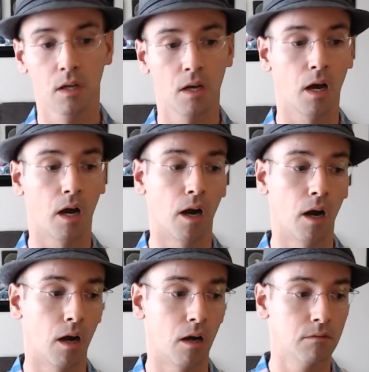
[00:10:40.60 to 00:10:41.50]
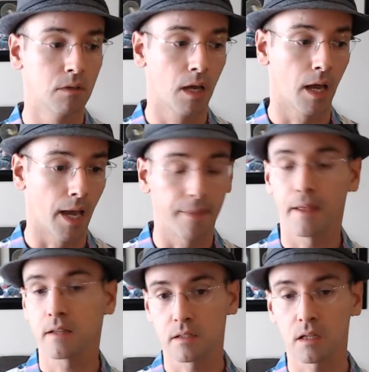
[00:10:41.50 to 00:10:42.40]
And
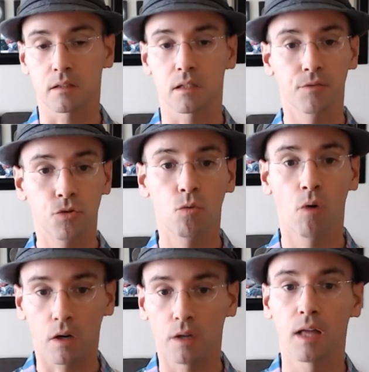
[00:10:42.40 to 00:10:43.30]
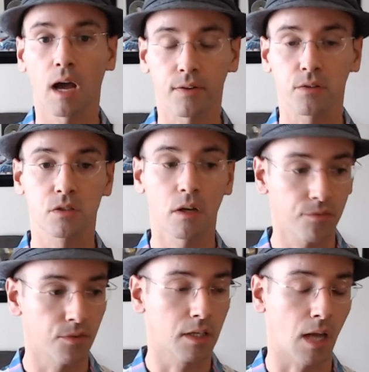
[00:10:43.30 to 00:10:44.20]
that's it. If you work enough on
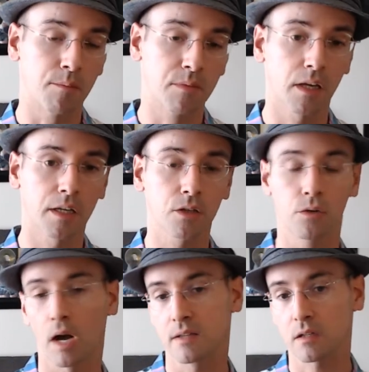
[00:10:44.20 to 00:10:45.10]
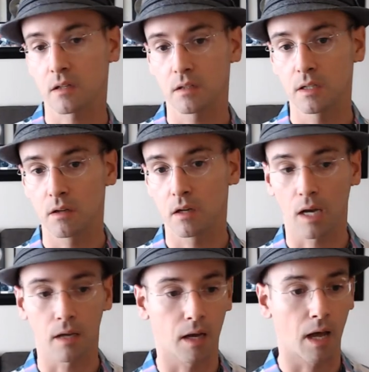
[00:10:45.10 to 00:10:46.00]
something, I'm telling you,
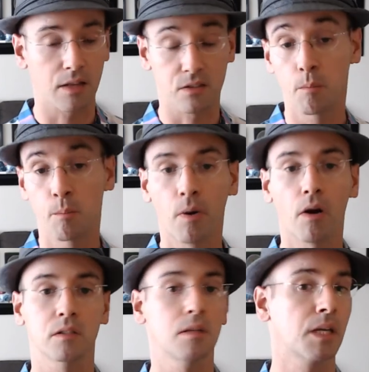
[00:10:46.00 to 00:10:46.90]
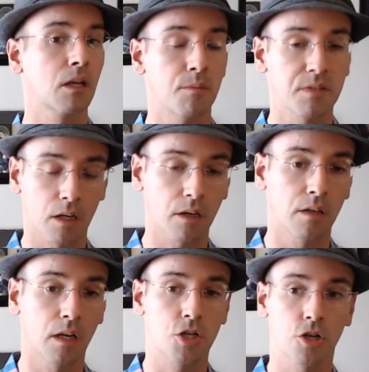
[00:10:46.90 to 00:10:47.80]
at some point, it becomes second
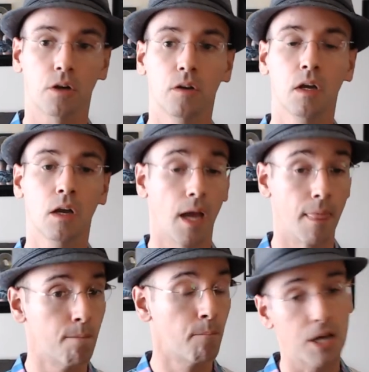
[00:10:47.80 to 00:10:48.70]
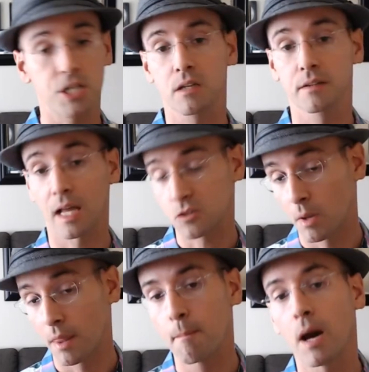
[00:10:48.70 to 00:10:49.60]
nature and magic. That's
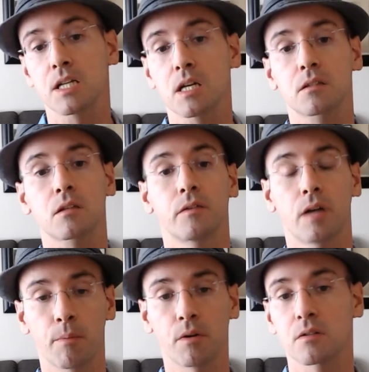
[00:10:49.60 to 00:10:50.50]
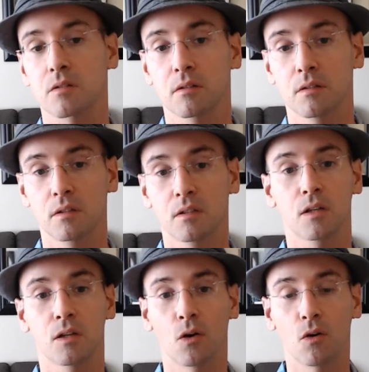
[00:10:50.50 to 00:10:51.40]
when magic stuff happens,
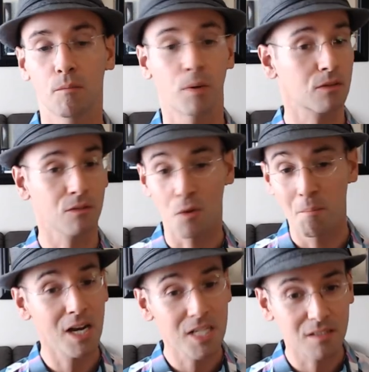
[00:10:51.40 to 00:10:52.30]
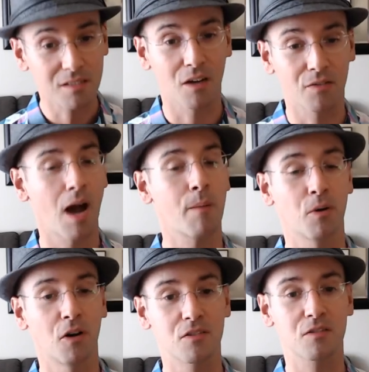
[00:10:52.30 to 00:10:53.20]
you know? But the magic stuff
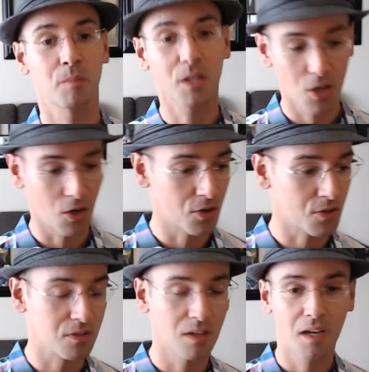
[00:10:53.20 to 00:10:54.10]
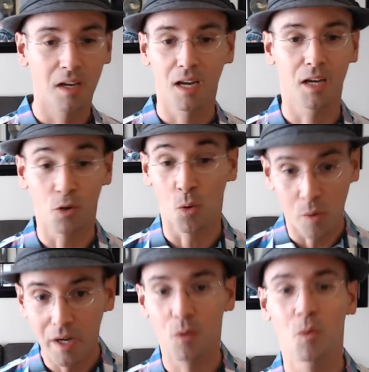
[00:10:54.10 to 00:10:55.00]
happens because in the
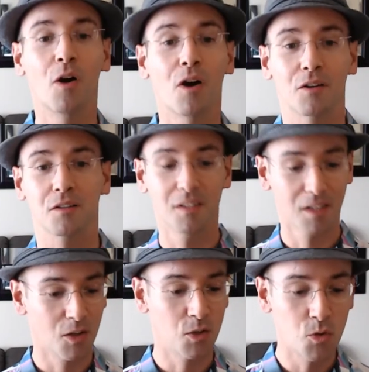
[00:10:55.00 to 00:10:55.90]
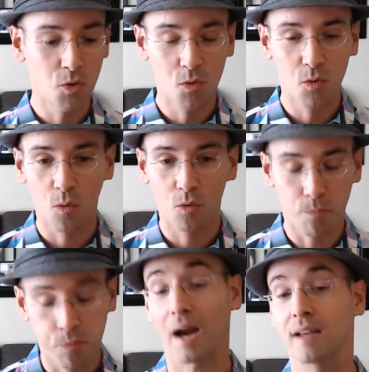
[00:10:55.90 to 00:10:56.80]
real world, you
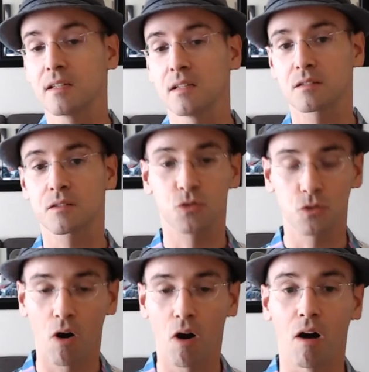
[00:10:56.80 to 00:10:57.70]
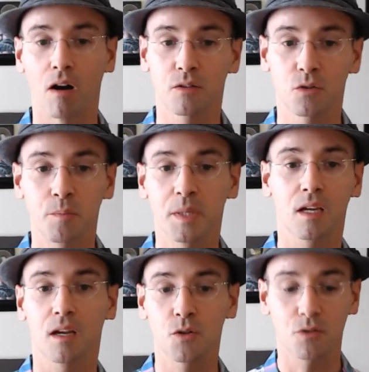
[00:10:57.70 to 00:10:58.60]
practiced so hard. You
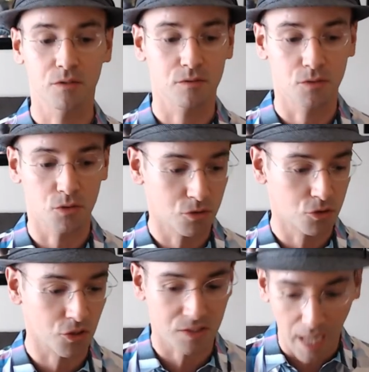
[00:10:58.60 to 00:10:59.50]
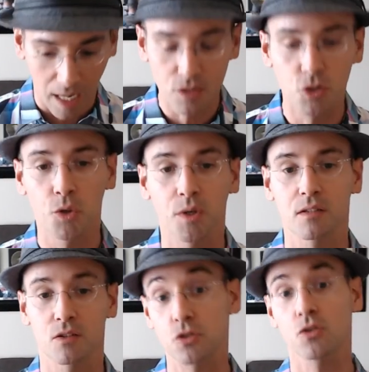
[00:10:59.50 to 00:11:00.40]
just got into it
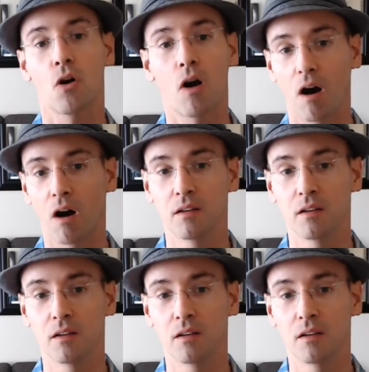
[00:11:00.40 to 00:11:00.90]
so hard,